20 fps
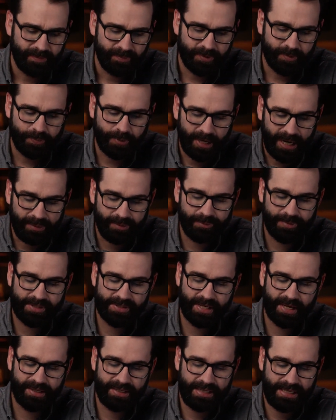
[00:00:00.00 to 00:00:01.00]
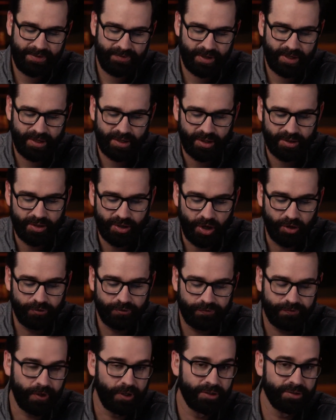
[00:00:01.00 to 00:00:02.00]
But the problem is that even in a
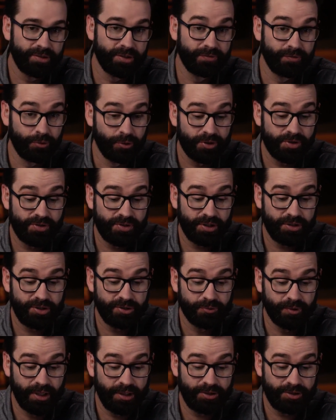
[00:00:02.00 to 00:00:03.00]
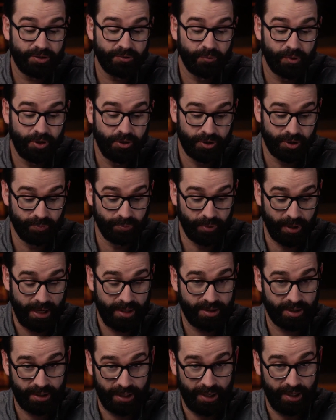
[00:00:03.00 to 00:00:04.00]
no-fault divorce situation where you can
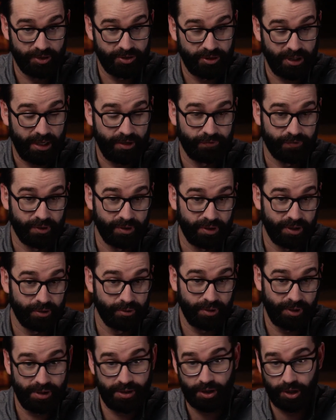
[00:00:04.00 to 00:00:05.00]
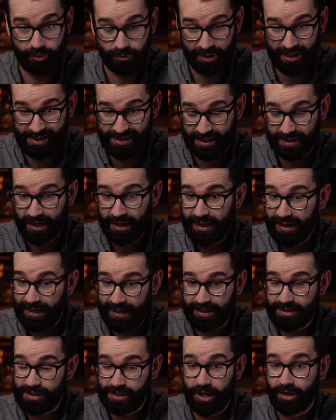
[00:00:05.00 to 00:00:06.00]
break the contract for literally no reason,
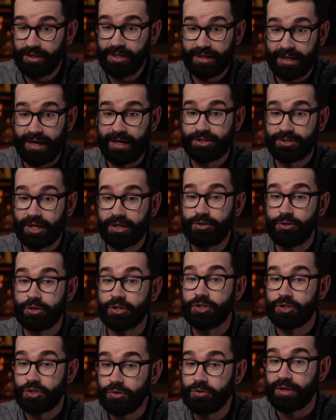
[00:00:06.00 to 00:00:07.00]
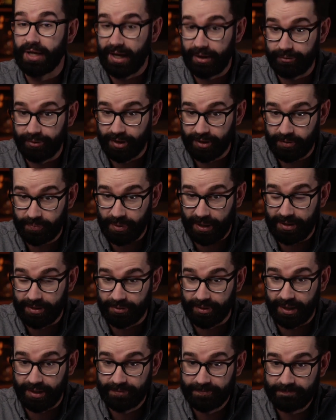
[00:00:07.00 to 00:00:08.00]
and it's the only contract you could do that with, by the
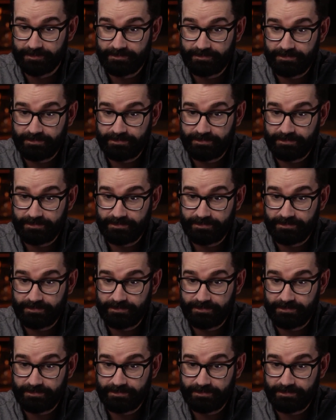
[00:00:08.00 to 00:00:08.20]
way,